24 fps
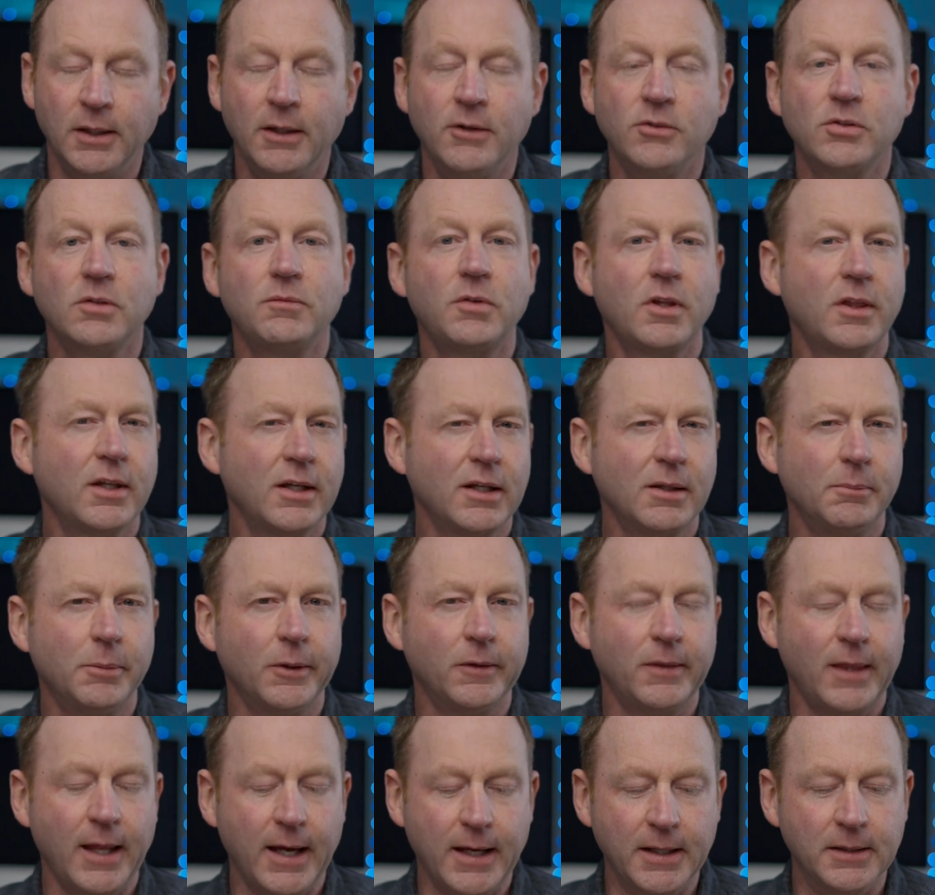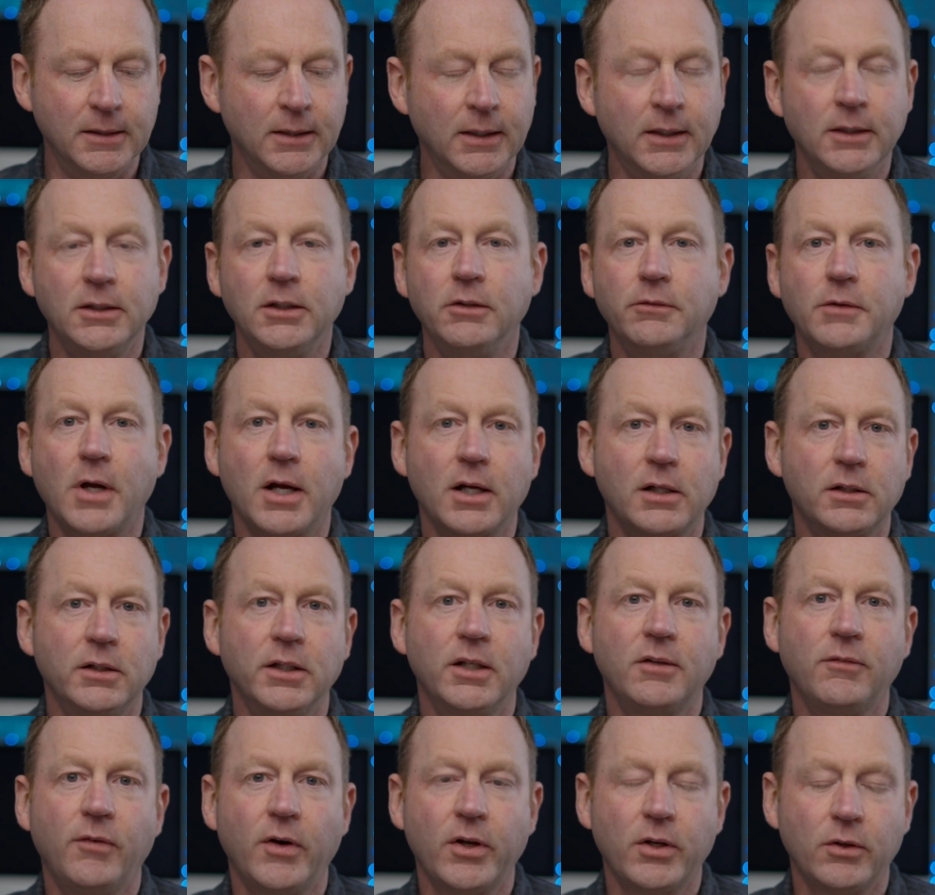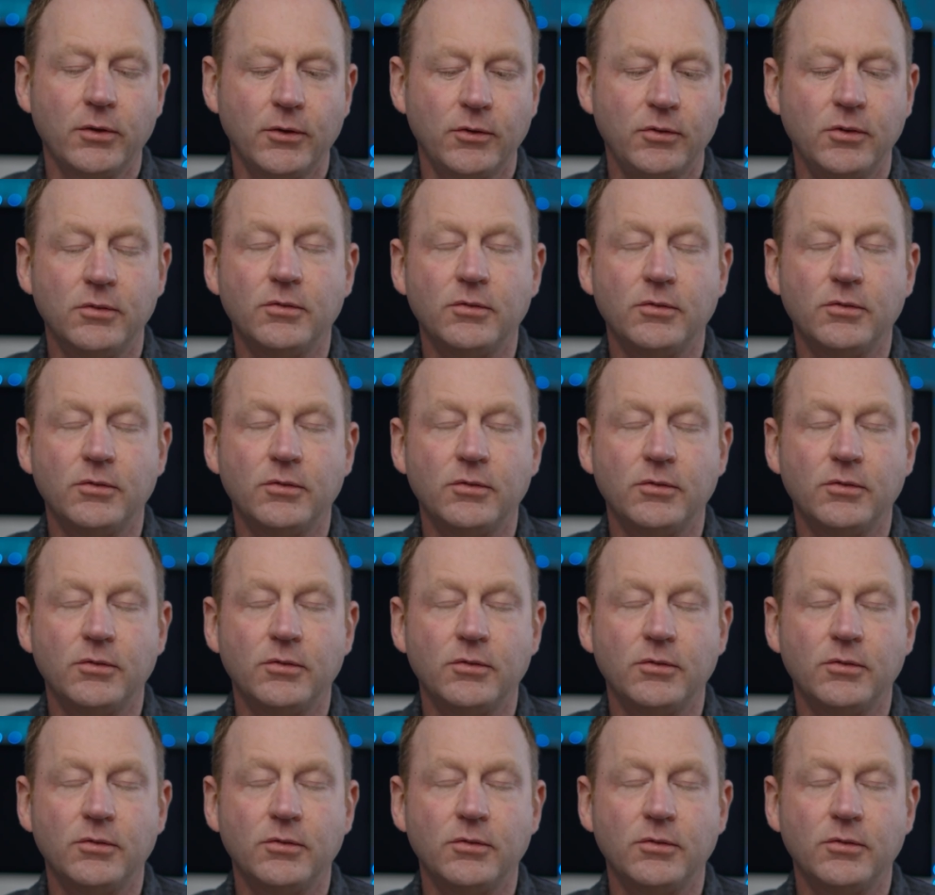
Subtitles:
So if you think about that, you've got ClickFunnels,